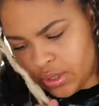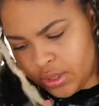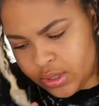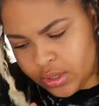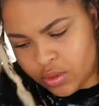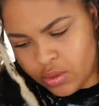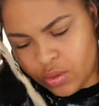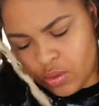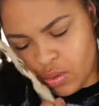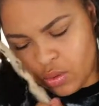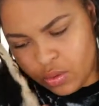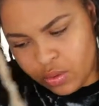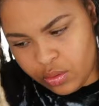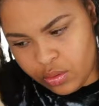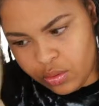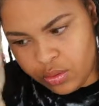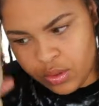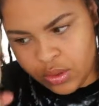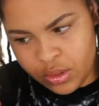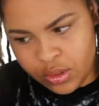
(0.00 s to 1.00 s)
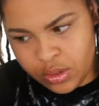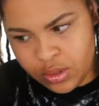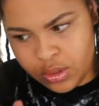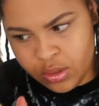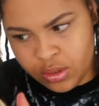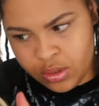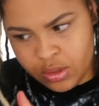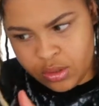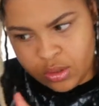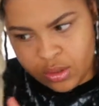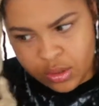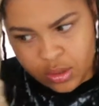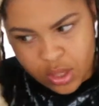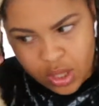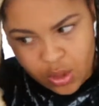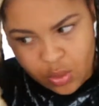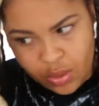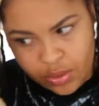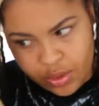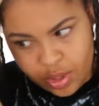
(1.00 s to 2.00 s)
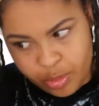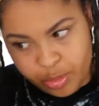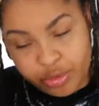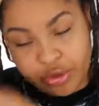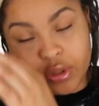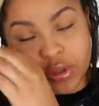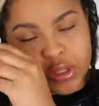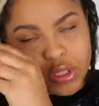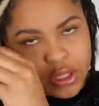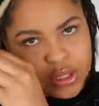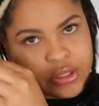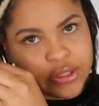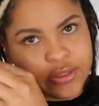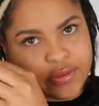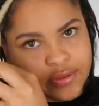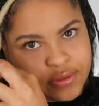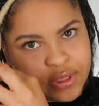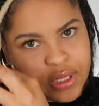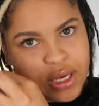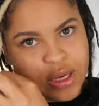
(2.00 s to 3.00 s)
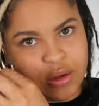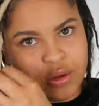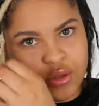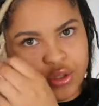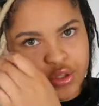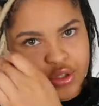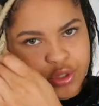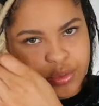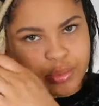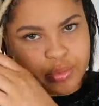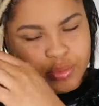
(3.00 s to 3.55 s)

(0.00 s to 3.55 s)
That's the whole thing with that protective style, is